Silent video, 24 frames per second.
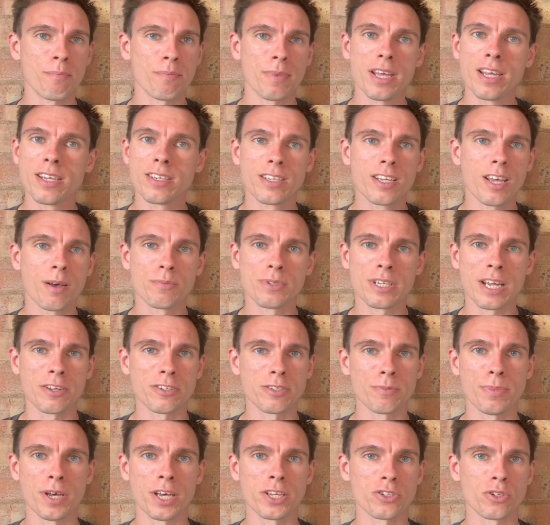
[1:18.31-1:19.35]
It comes down to
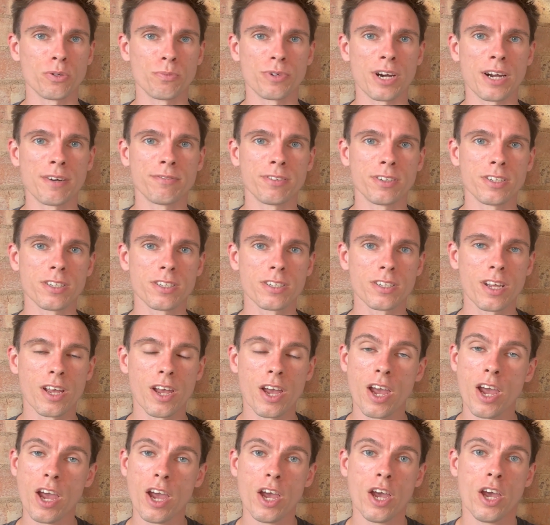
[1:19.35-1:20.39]
personal preference.
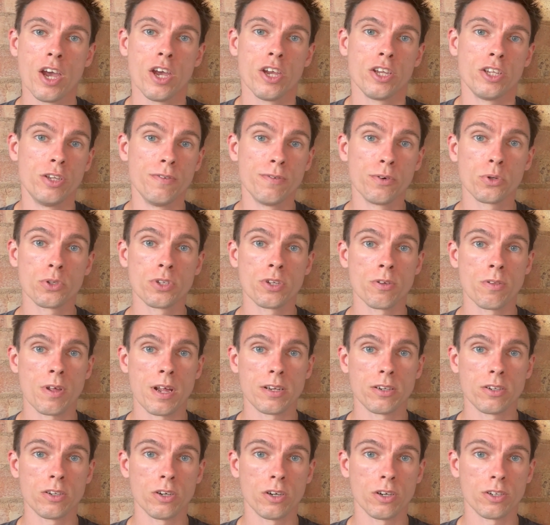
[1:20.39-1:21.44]
You've also
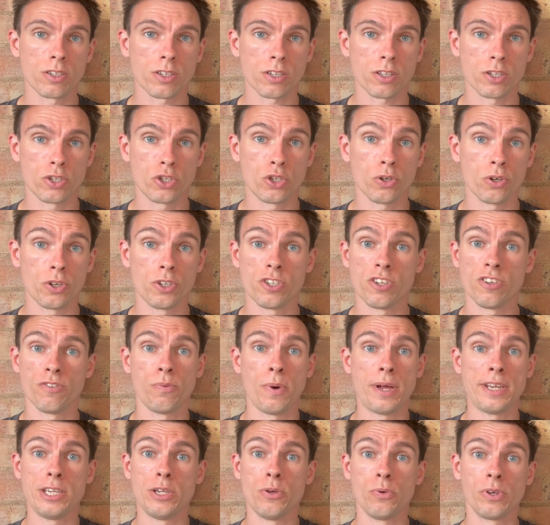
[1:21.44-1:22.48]
then got the choice of
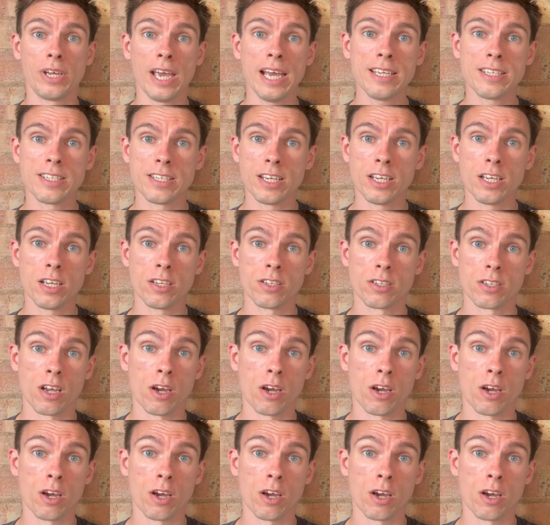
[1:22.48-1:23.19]
when you get it as,